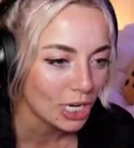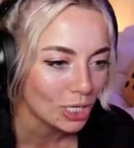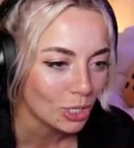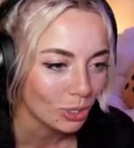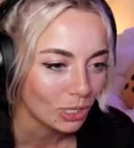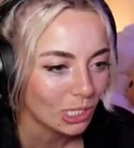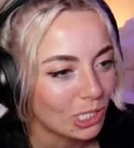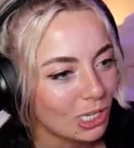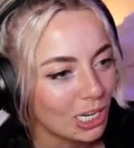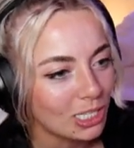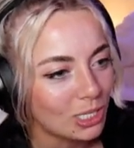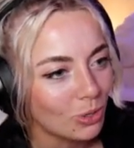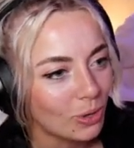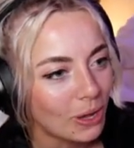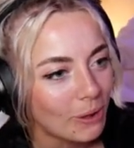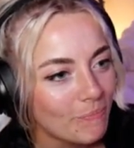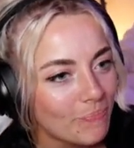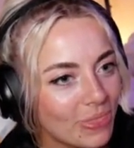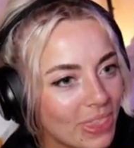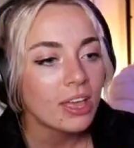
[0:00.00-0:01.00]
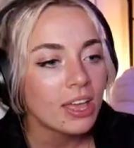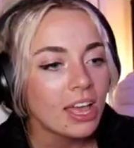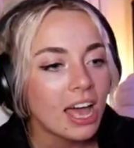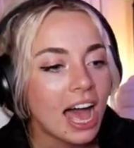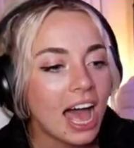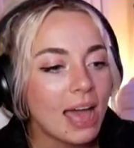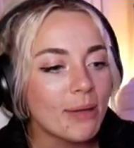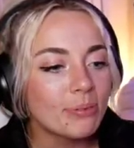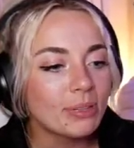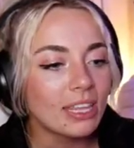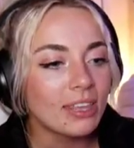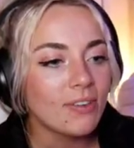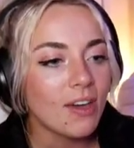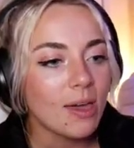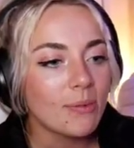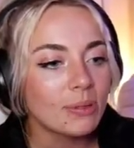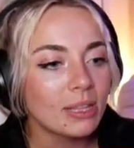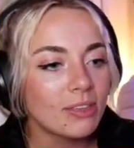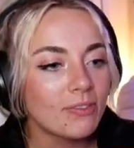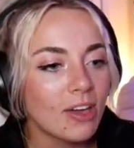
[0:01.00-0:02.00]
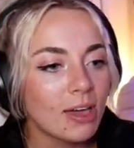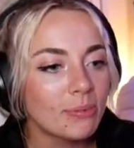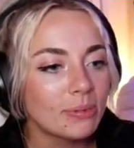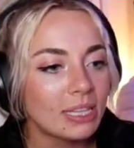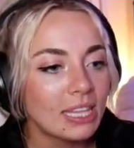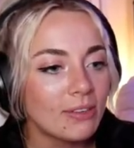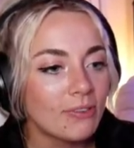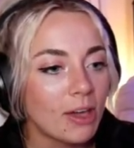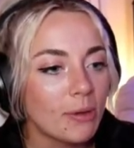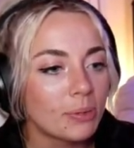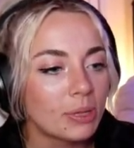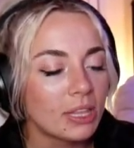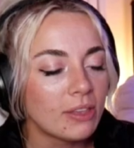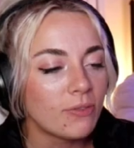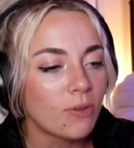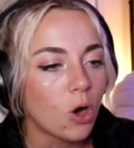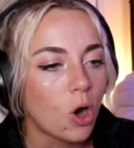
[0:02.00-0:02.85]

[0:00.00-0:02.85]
to it, straight to it. I believe, I believe, I believe, I believe.